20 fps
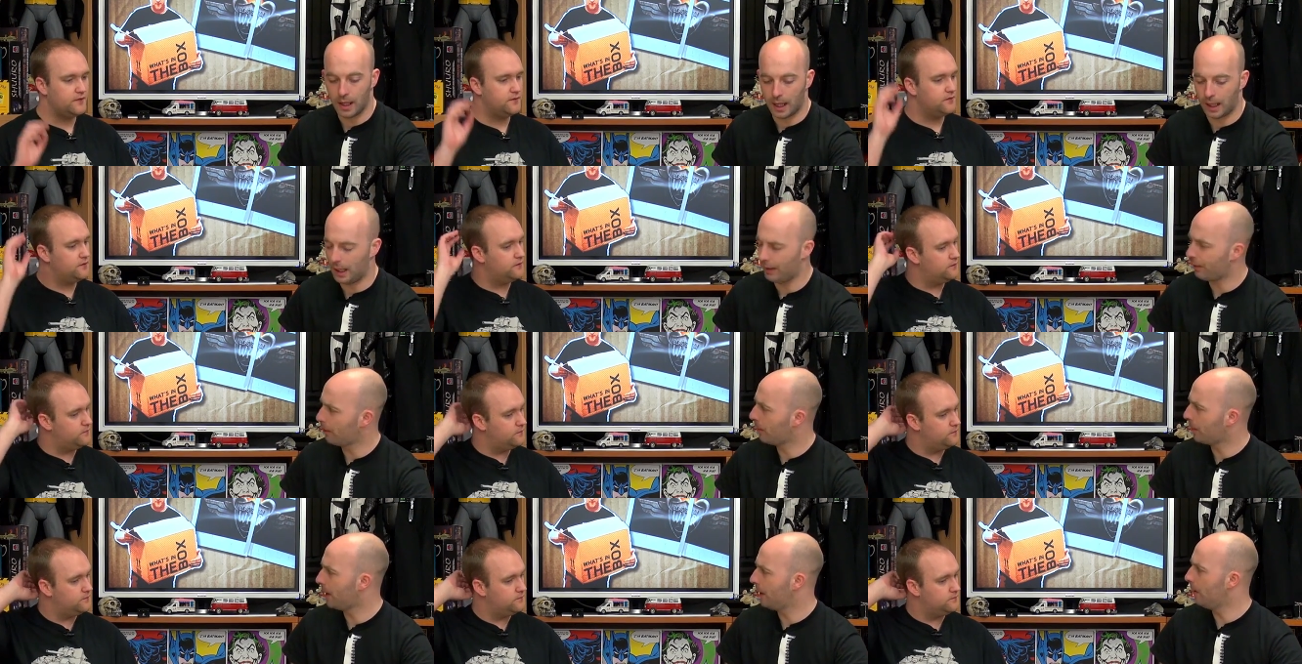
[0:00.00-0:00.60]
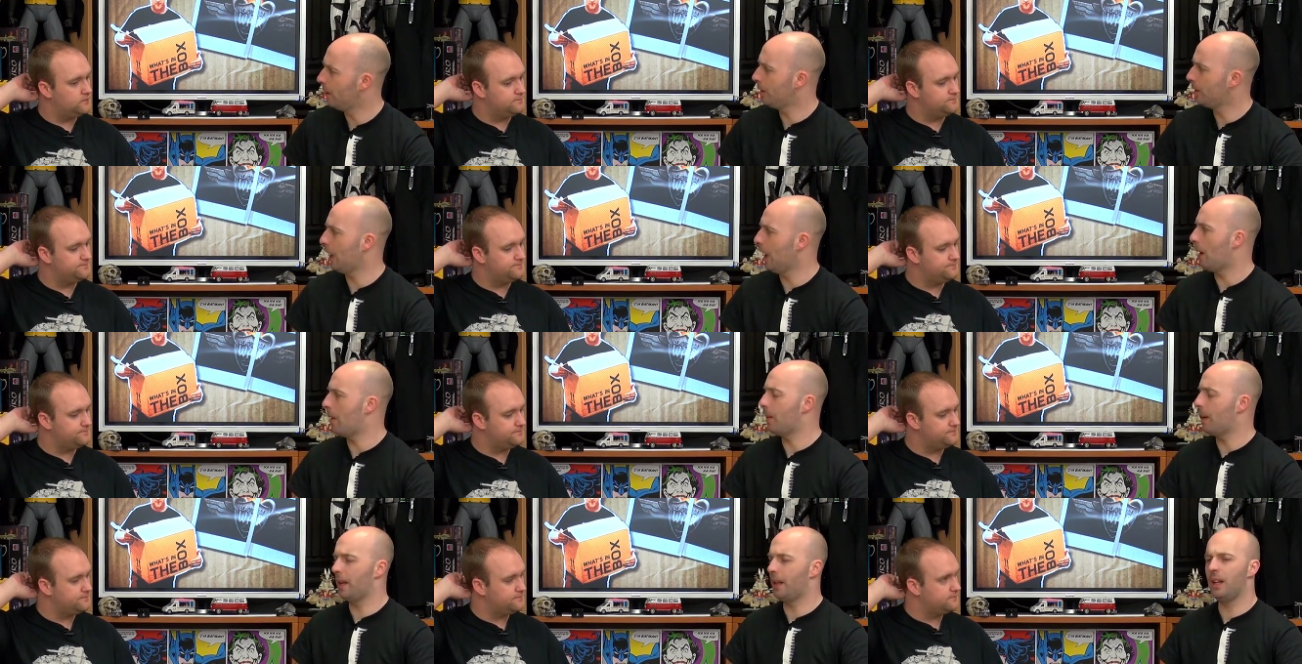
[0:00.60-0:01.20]
Speaker 1: and everybody looked
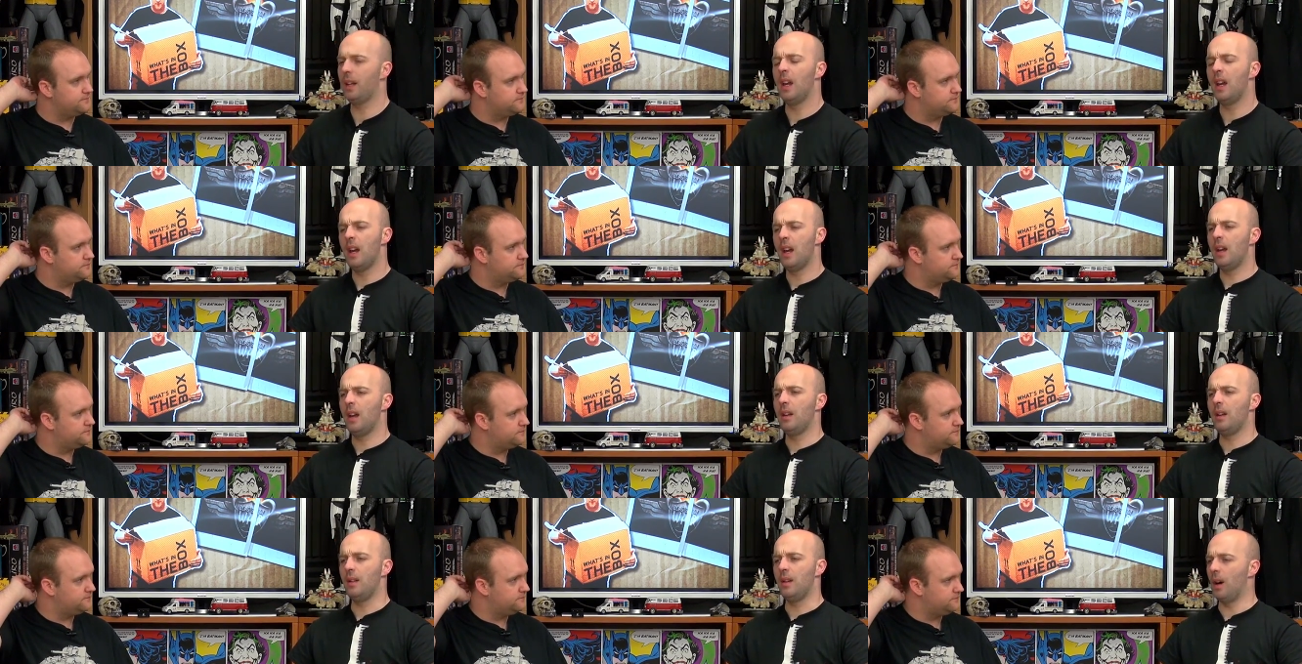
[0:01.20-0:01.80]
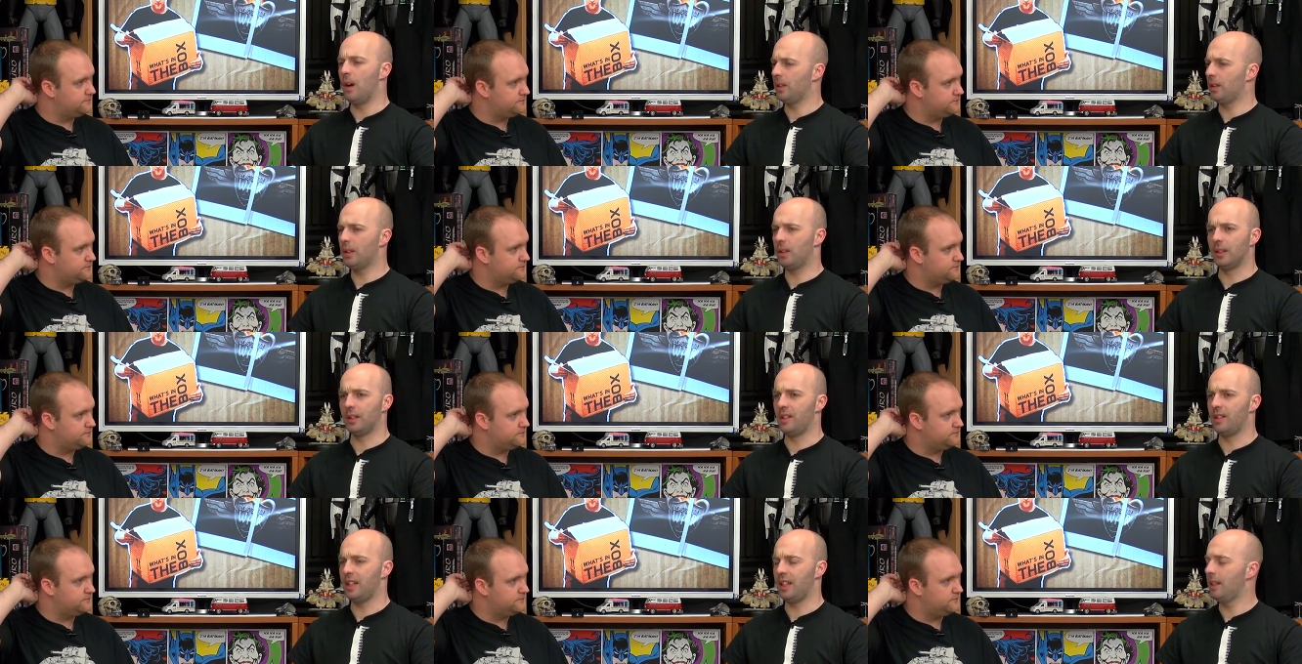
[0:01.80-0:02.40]
at it and went, no,
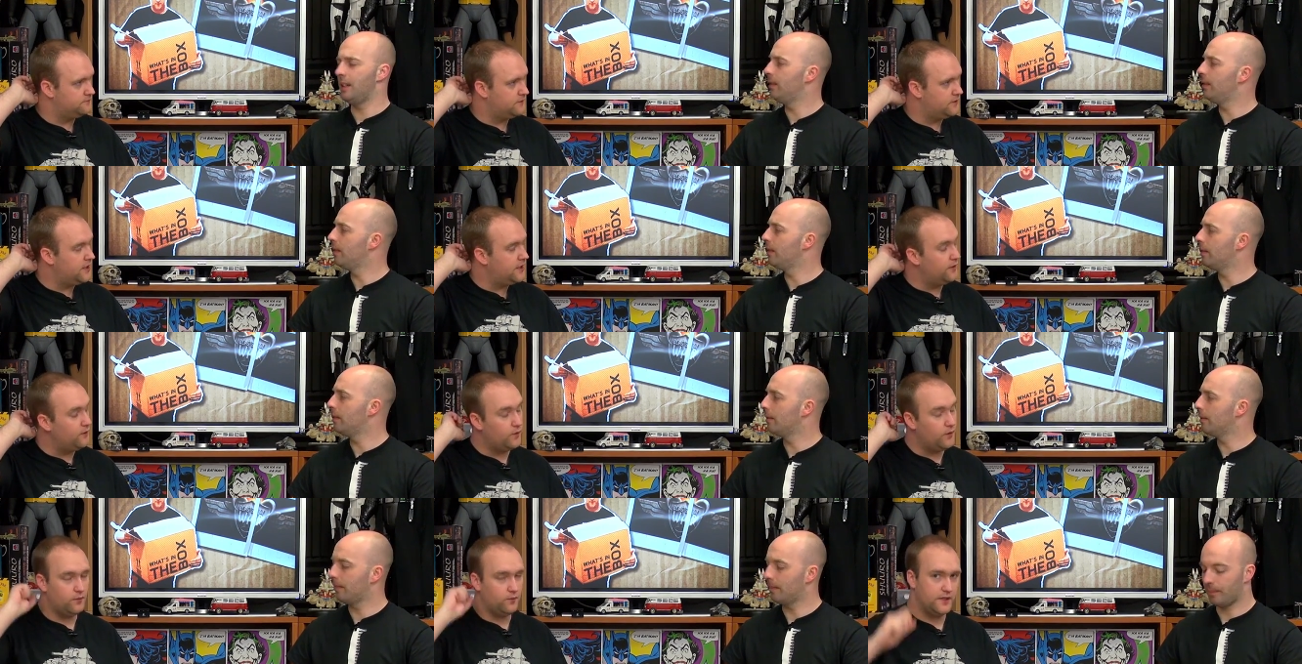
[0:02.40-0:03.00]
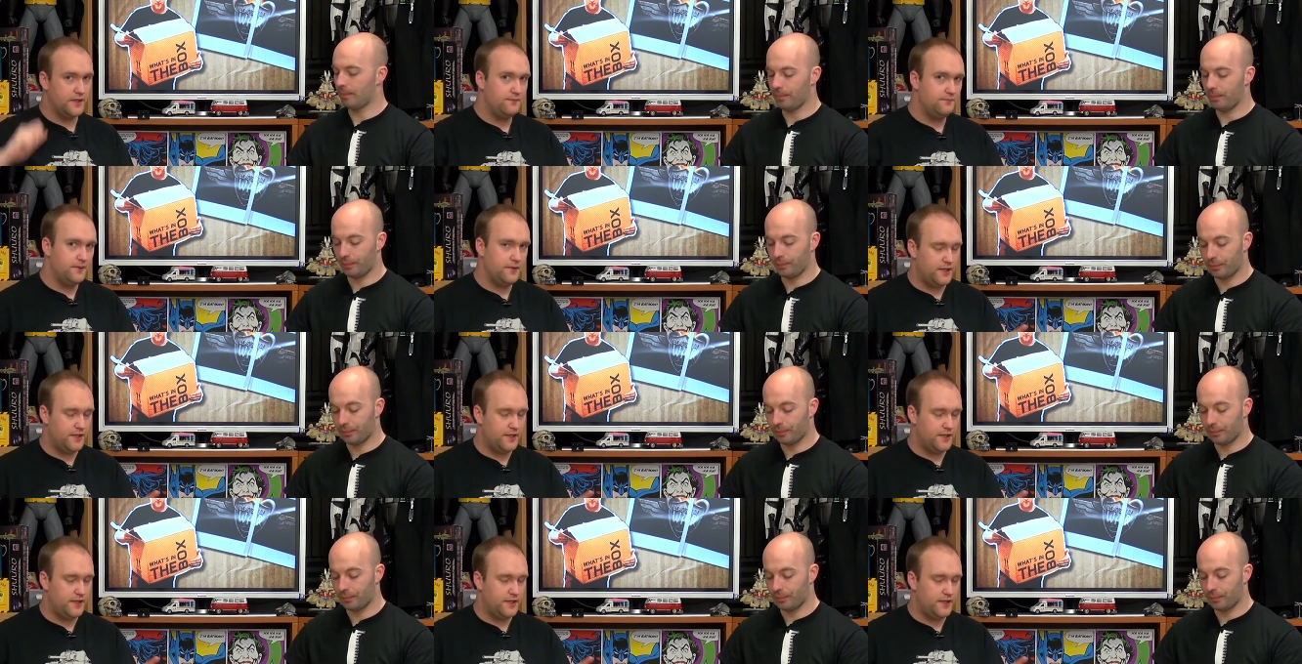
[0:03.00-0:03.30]
you're insane. Well, he,